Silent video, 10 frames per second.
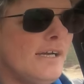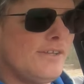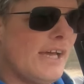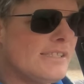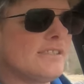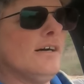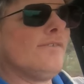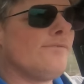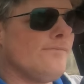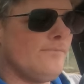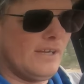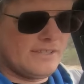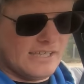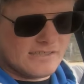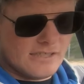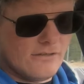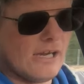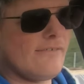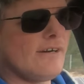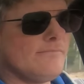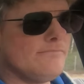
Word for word: It has gone. Tesla, you have a